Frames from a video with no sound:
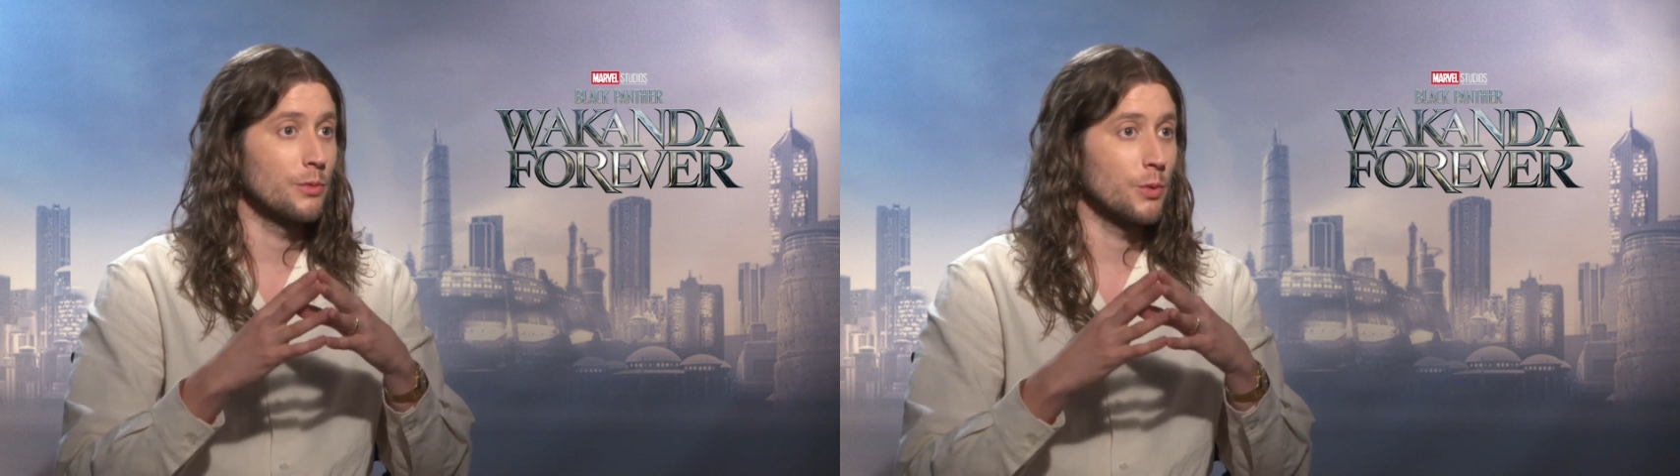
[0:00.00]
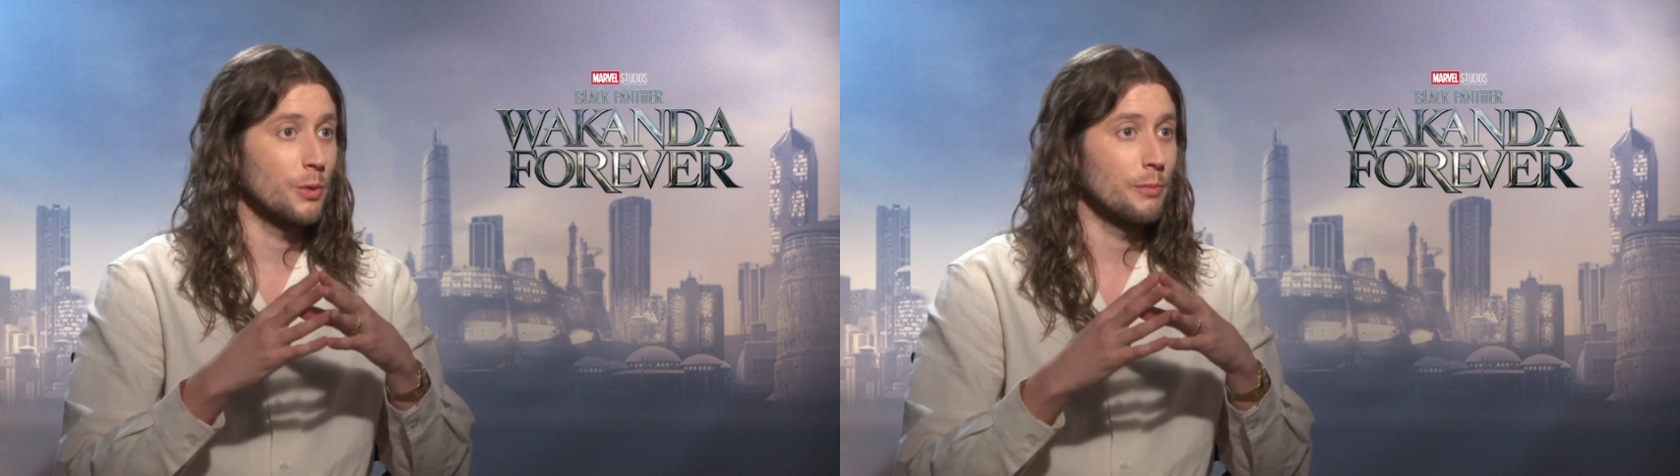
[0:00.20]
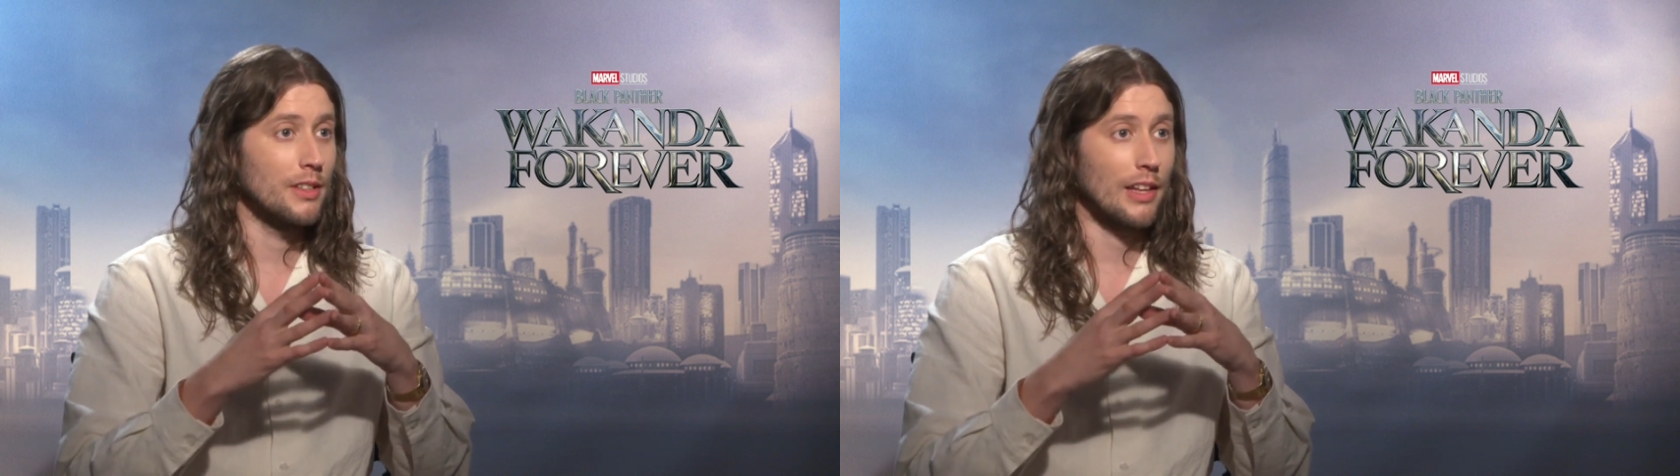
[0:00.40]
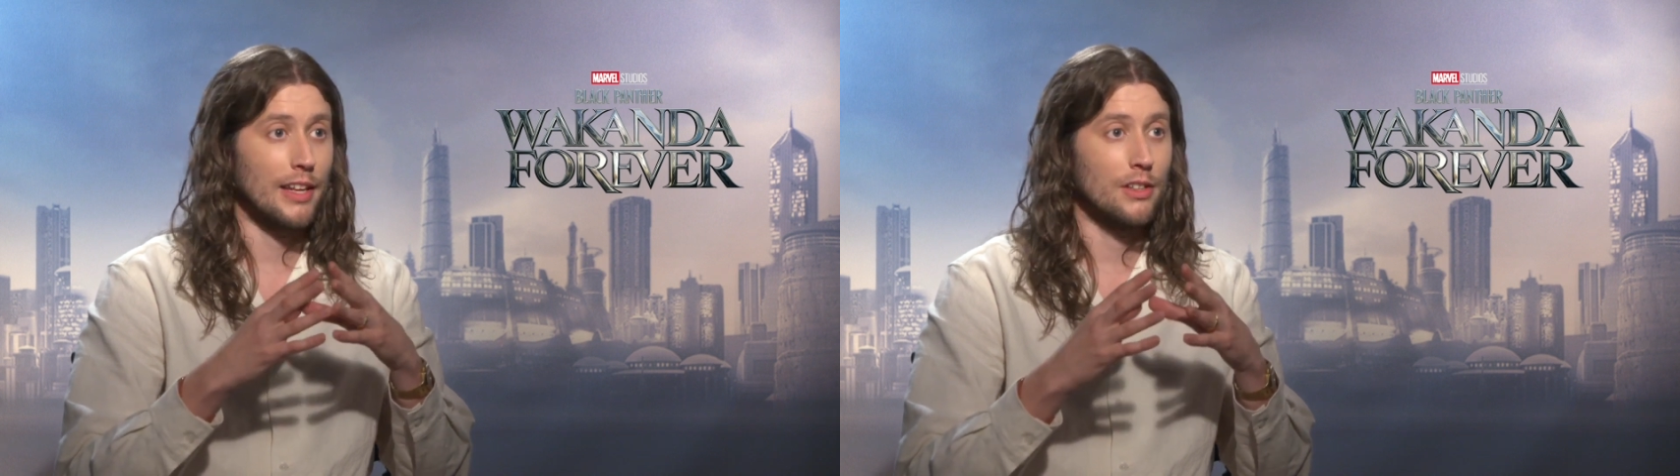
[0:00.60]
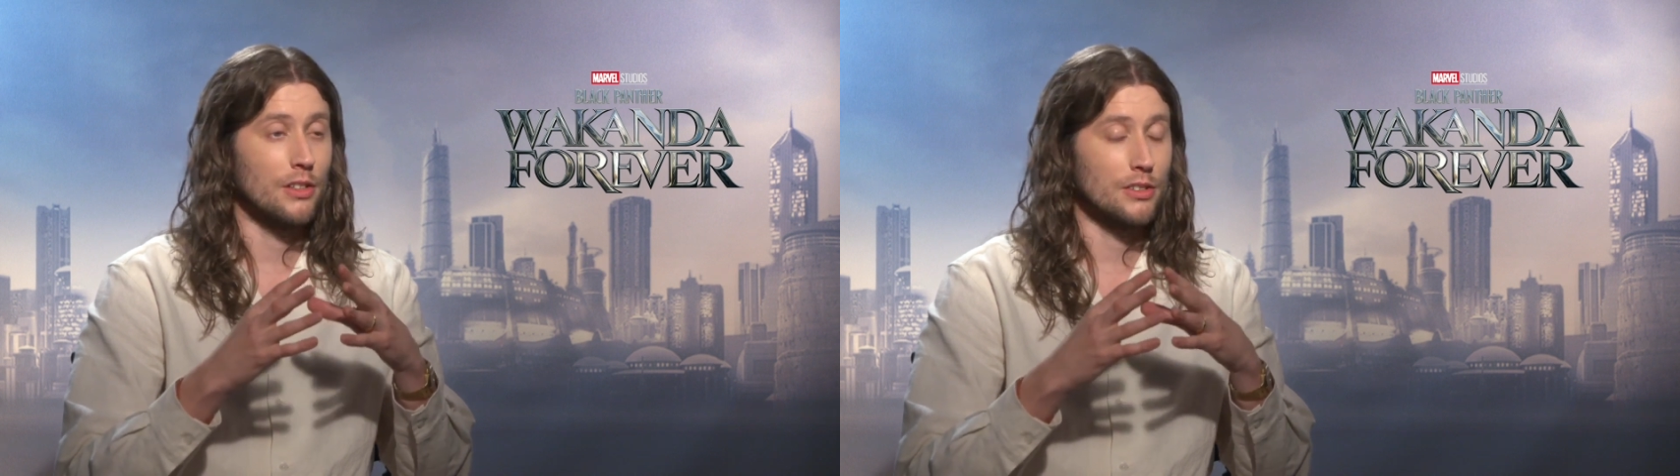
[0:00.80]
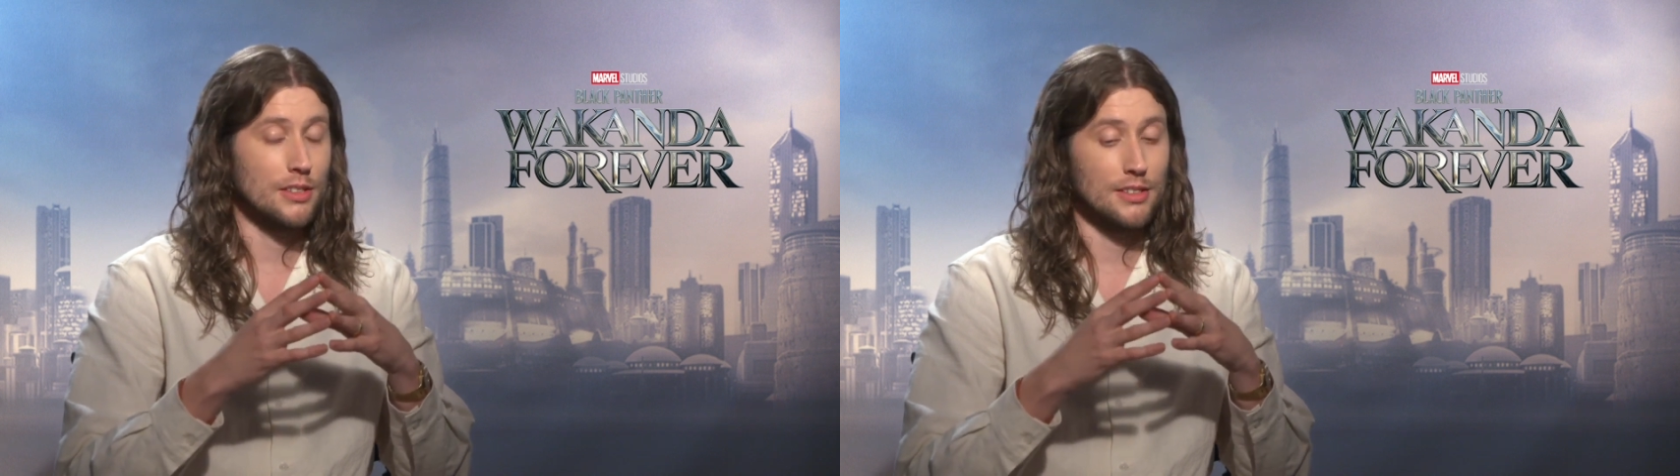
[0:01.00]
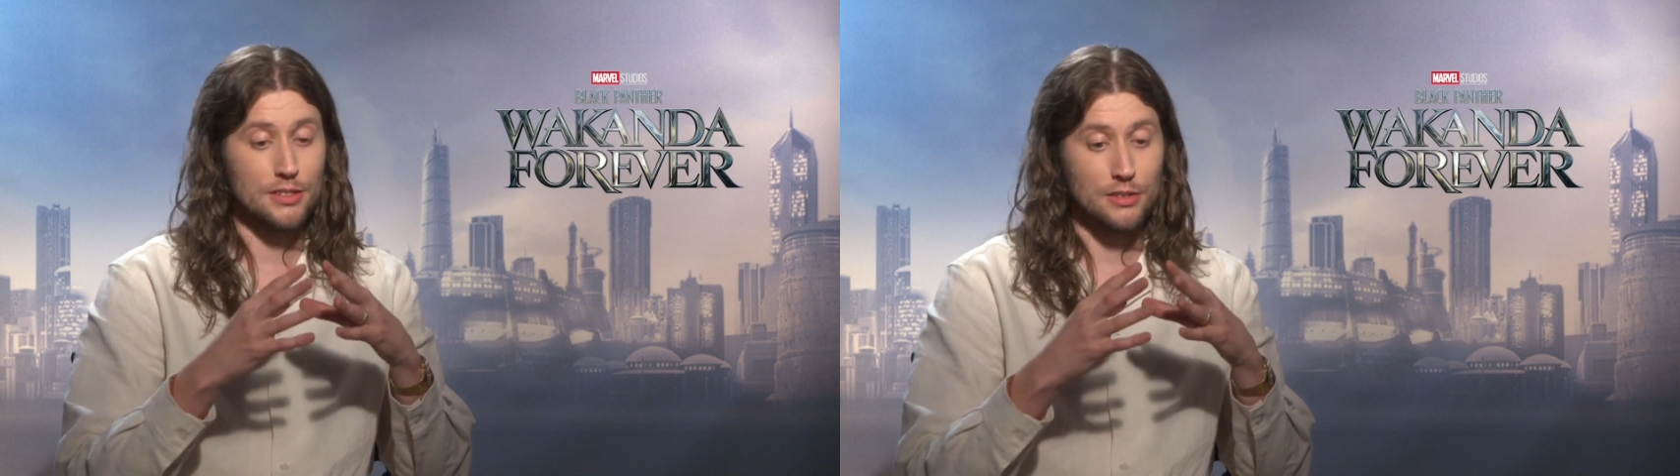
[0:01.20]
room in Legos in this